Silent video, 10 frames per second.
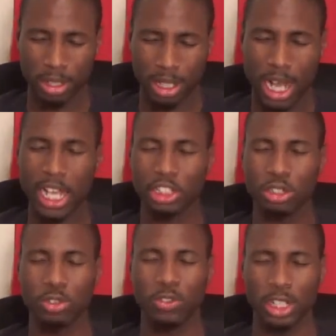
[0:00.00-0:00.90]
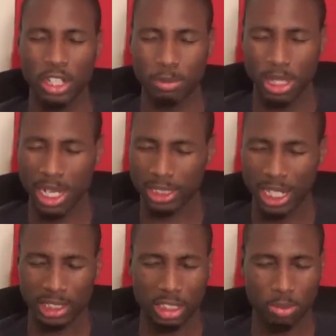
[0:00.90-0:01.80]
I ask you to forgive me as I
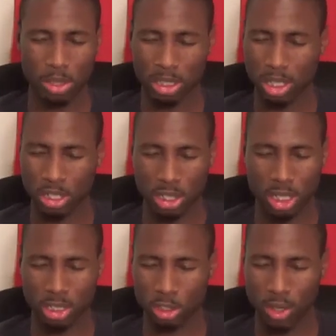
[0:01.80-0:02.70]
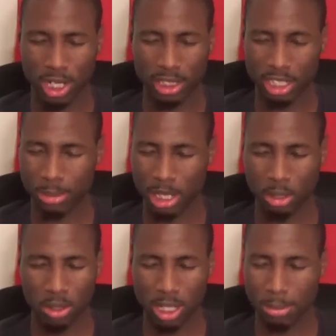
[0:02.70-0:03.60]
accept your son Jesus Christ as my
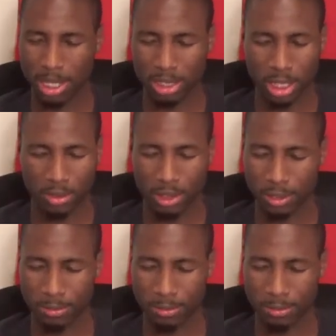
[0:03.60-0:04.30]
Lord and my Savior.